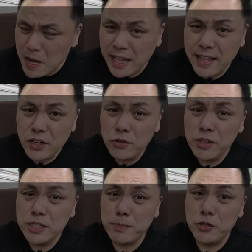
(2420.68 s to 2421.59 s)
I think you're
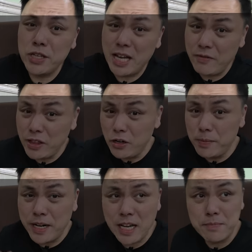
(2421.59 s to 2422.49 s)
only supposed to have a little
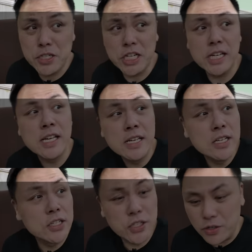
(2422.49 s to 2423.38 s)
bit of kimchi.
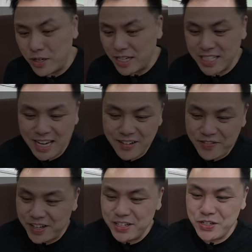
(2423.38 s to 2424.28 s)
So it's kind of
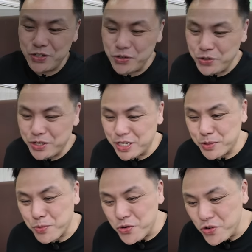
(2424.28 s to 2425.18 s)
fun to
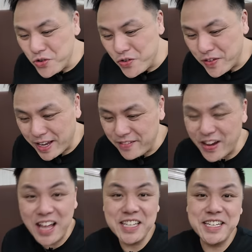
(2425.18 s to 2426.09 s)
disprove and
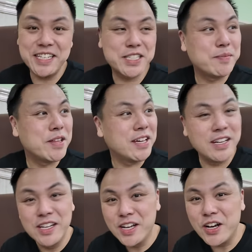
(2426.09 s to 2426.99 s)
validate some of the
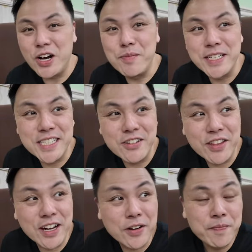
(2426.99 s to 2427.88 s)
comments out
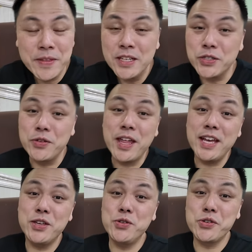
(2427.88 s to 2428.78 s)
there. So
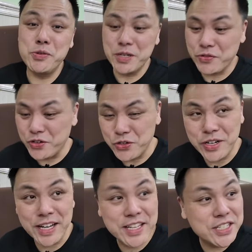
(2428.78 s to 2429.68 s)
thank you so much for
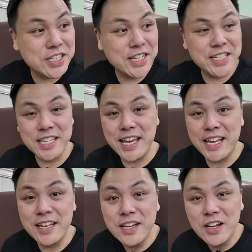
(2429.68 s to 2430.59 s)
joining. This is,
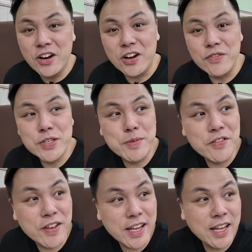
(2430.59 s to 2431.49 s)
again, Harvest
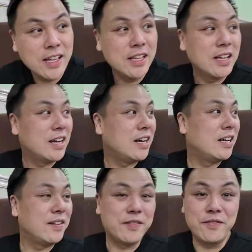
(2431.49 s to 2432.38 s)
Buffet,
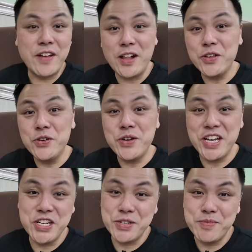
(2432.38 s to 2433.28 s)
Value
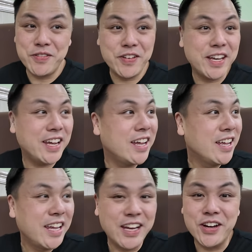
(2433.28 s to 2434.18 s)
Asian Buffet
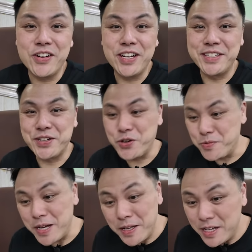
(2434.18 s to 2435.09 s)
here in
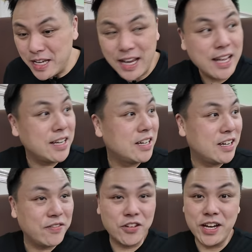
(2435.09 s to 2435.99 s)
Tacoma. And
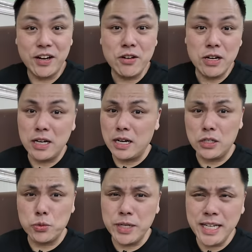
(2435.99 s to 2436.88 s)
if you're here,
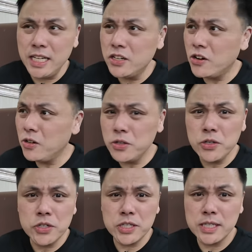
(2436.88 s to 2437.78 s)

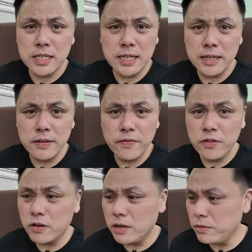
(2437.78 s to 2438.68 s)
$20
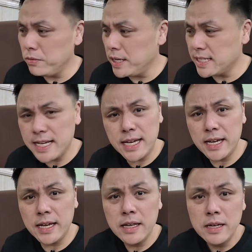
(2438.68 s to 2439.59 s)
for a
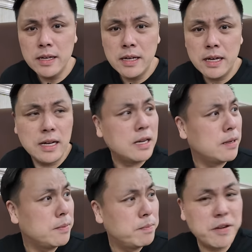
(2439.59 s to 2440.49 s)
weekday
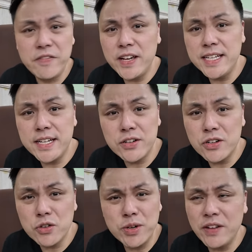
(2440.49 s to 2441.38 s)
buffet
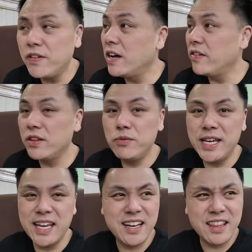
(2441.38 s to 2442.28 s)
dinner, $25 on the
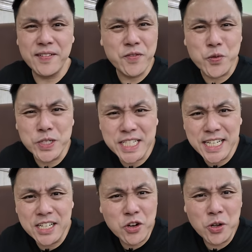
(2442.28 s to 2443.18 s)
weekend, and then
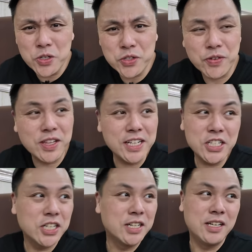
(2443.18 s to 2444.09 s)
$14 for
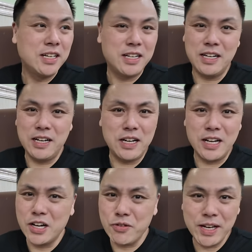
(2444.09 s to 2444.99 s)
lunch.
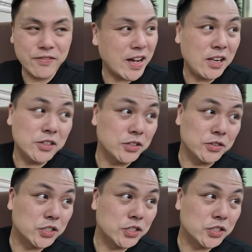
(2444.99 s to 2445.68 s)
Great value.